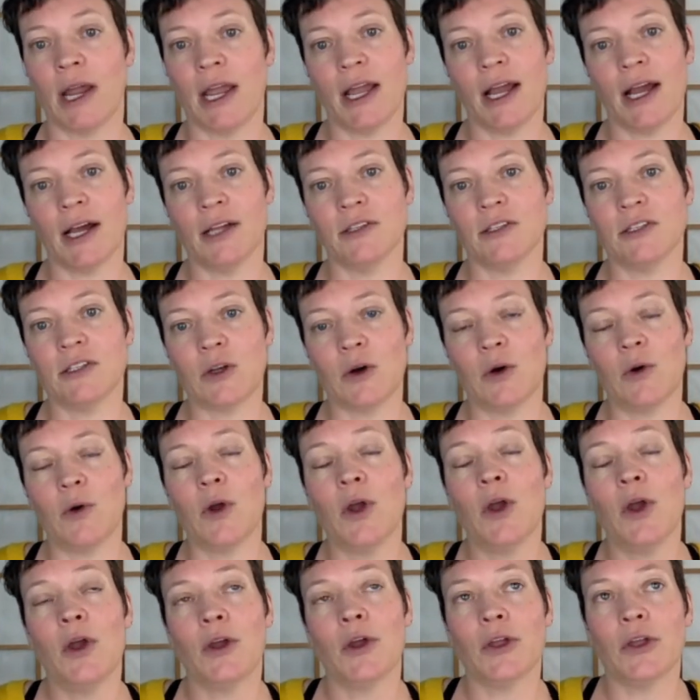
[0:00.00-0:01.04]
right and
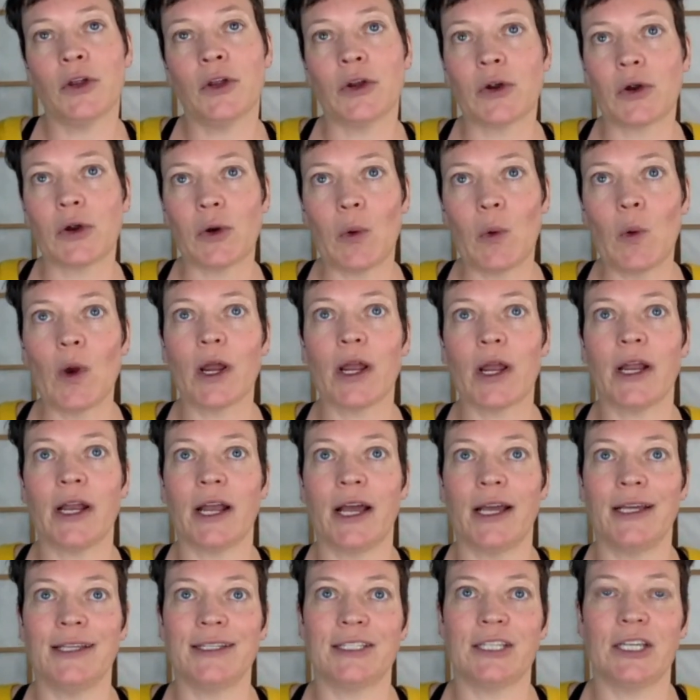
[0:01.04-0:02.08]
so you're
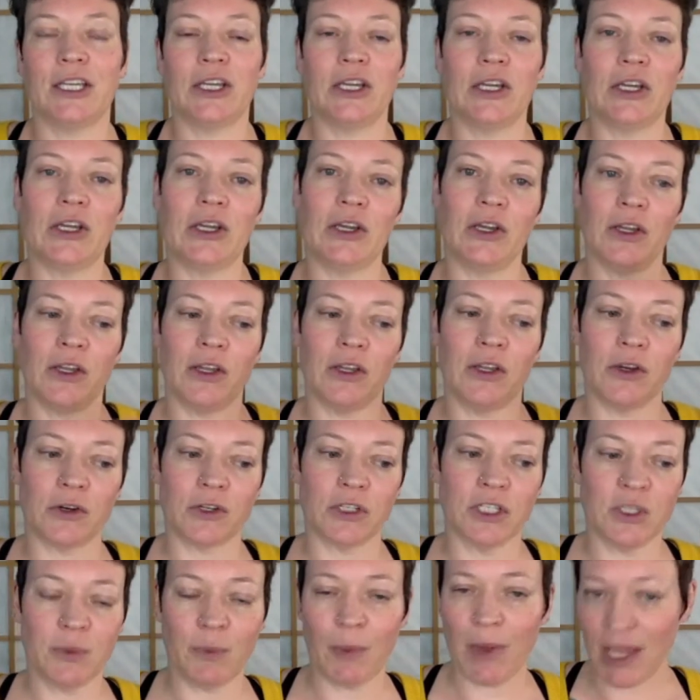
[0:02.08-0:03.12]
organizing your
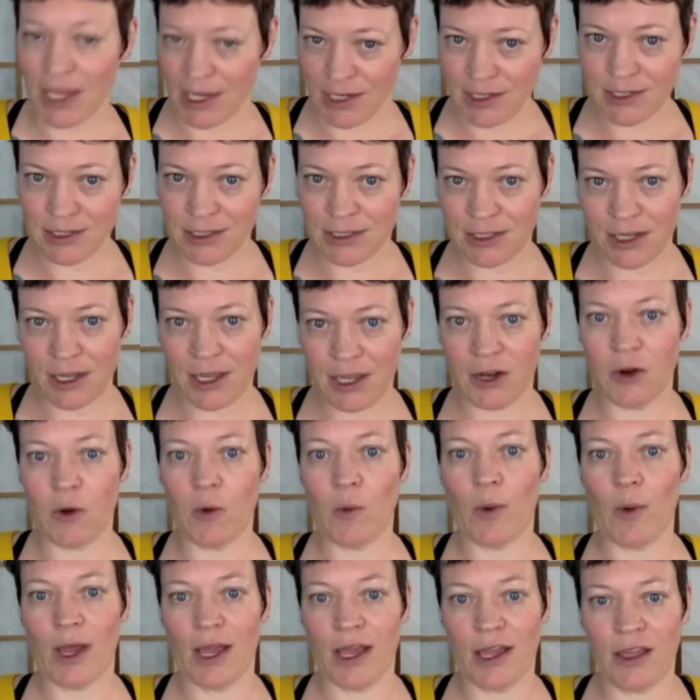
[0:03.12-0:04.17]
space in a
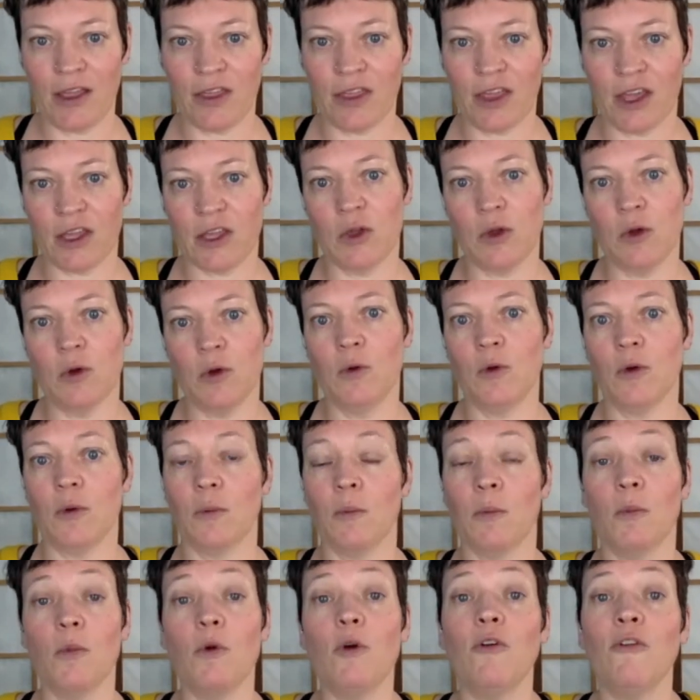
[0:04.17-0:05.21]
way that you
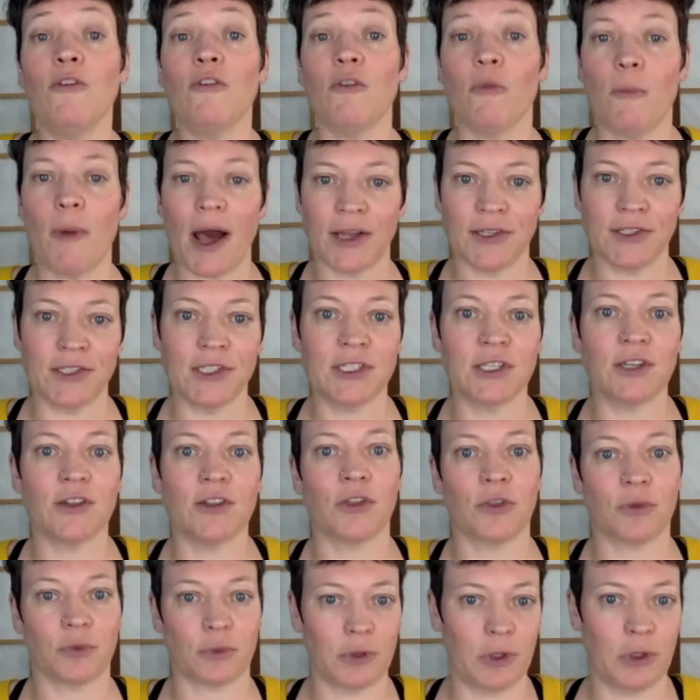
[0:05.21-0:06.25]
move best
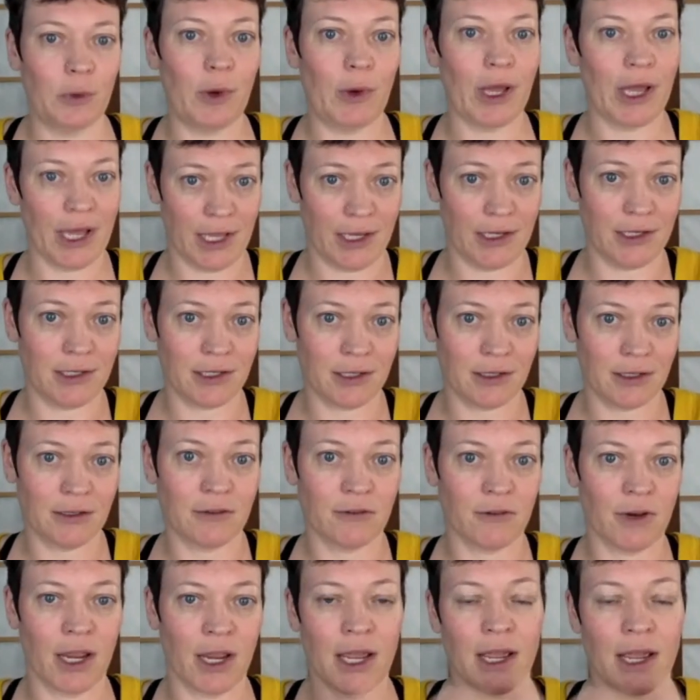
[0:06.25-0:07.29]
through it
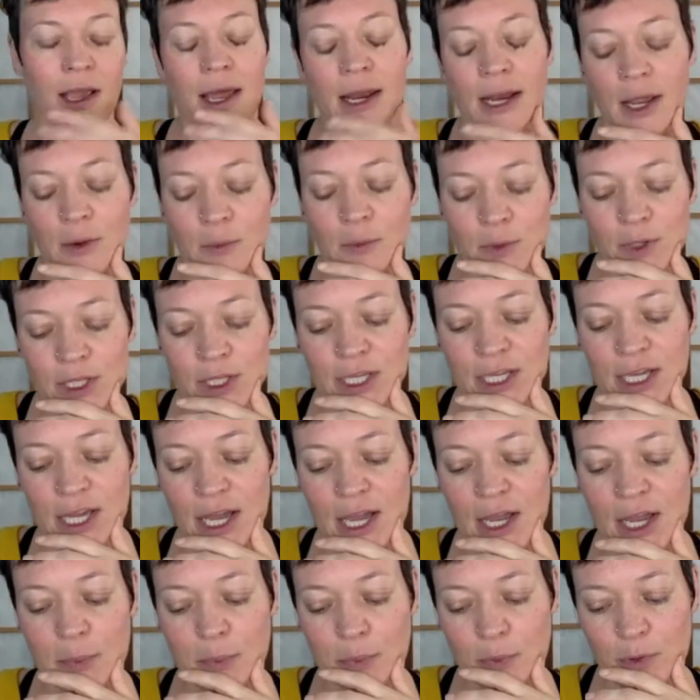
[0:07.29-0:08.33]
right and i really
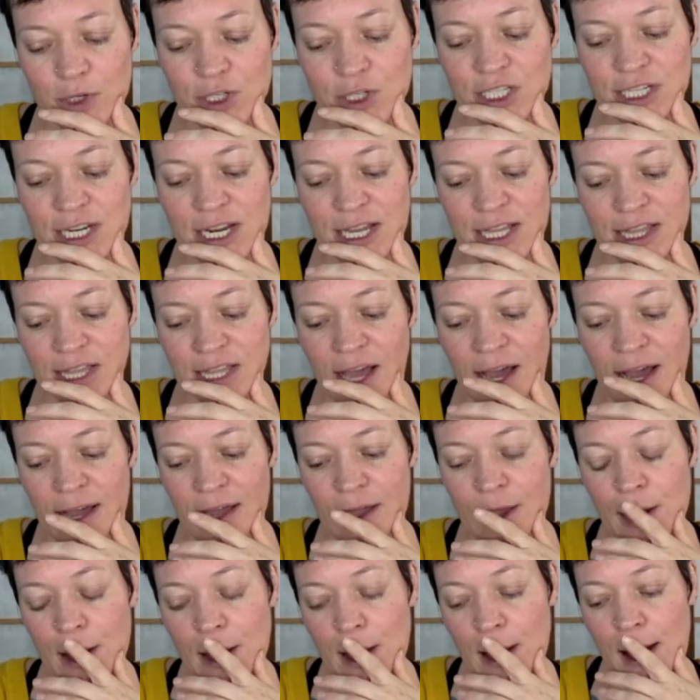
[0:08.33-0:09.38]
I appreciate that